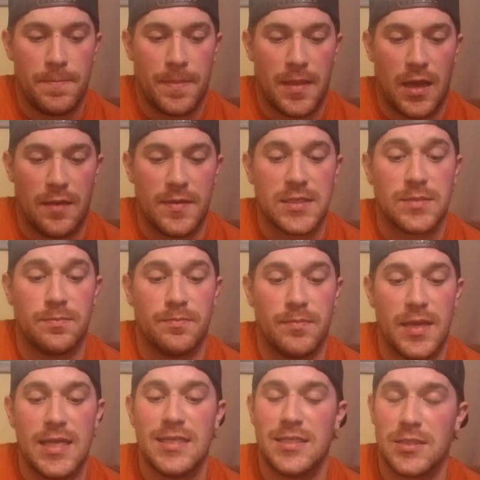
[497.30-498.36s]
This
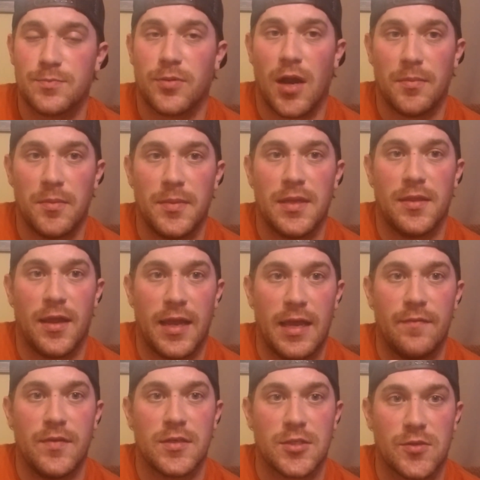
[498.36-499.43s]
is probably the
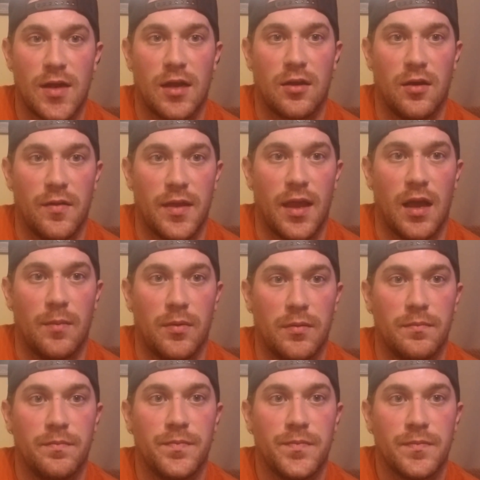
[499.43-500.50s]
heaviest track on the album.
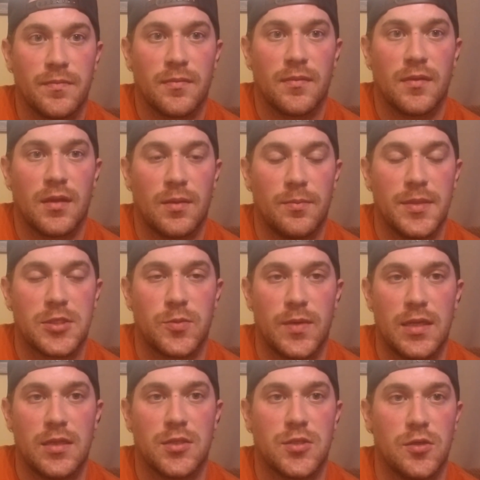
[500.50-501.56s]

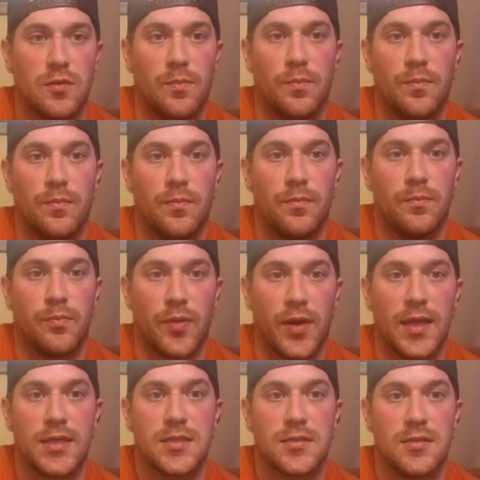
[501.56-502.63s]
Between the two
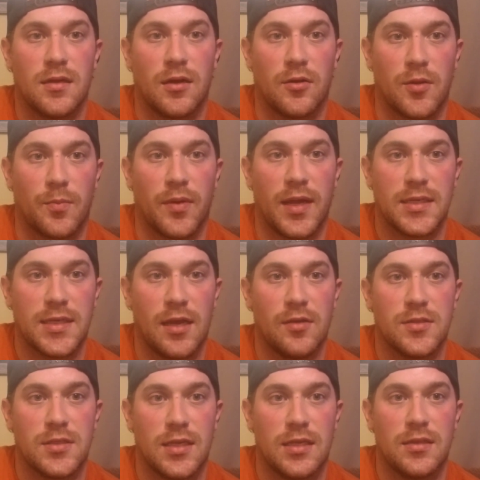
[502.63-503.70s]
breaks, or the
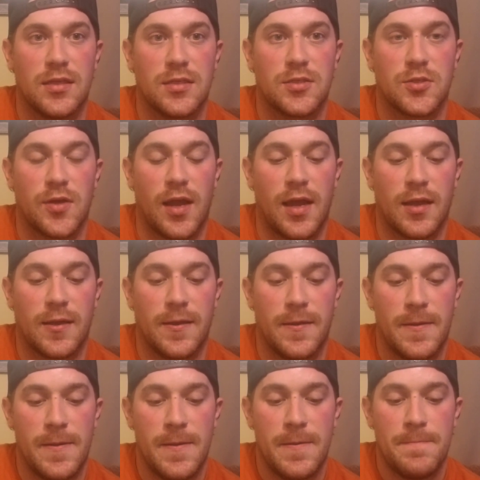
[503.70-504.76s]
breakdowns in this track,
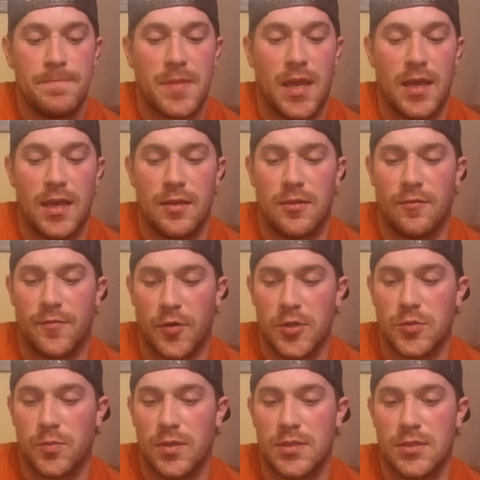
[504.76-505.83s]
the
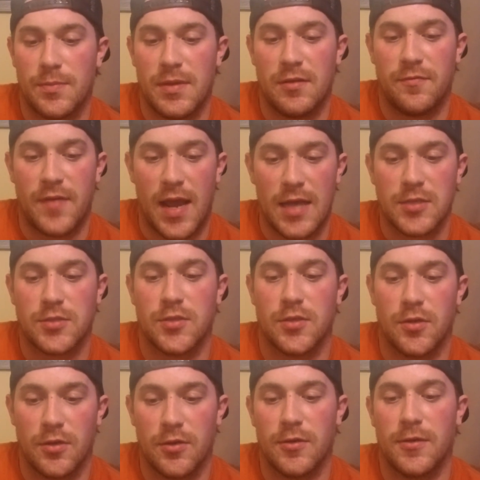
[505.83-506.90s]
first one's a bit
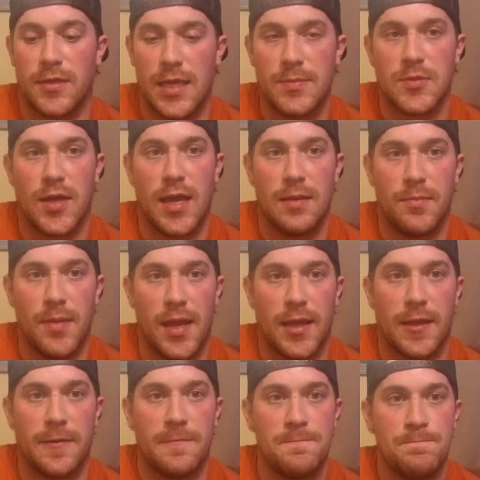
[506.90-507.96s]
faster, keeps your head
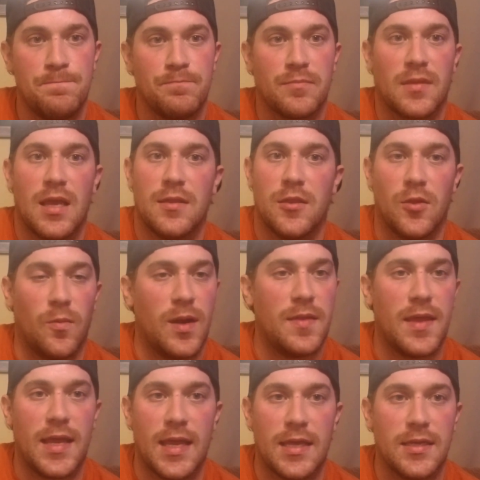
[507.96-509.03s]
banging, and the way
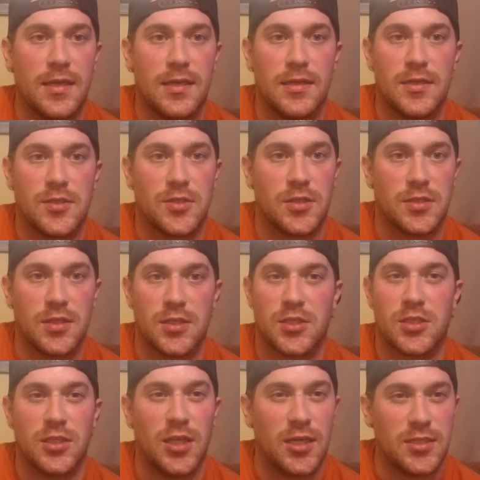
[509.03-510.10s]
they end it is just a
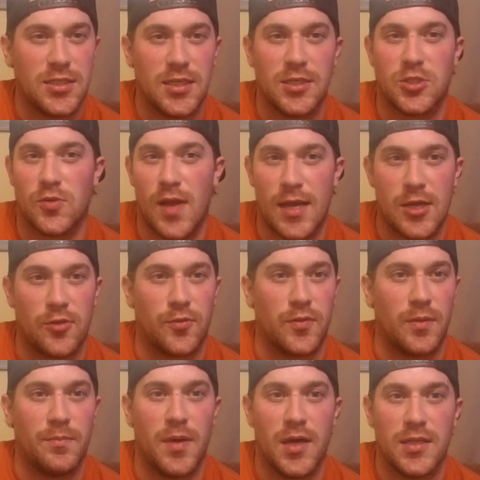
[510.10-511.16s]
sludgy, drag you through the
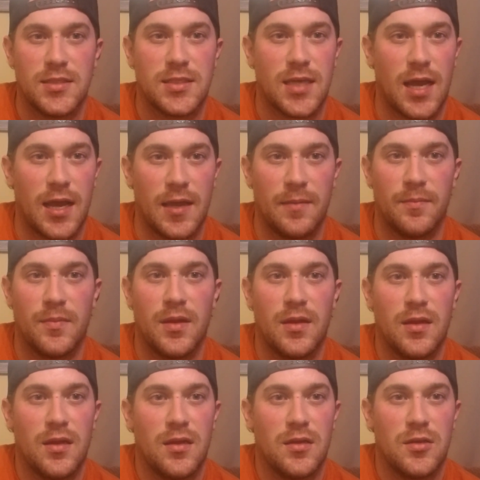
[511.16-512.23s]
mud type,
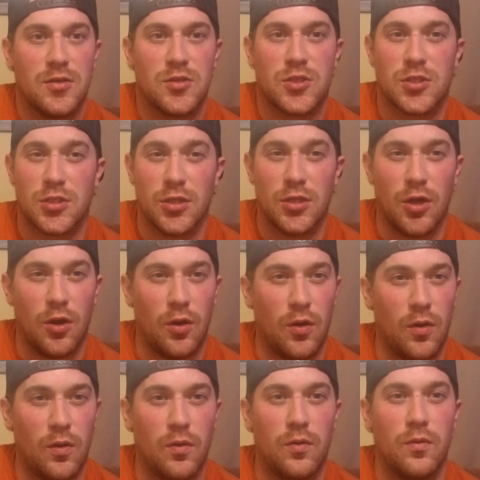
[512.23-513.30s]
slow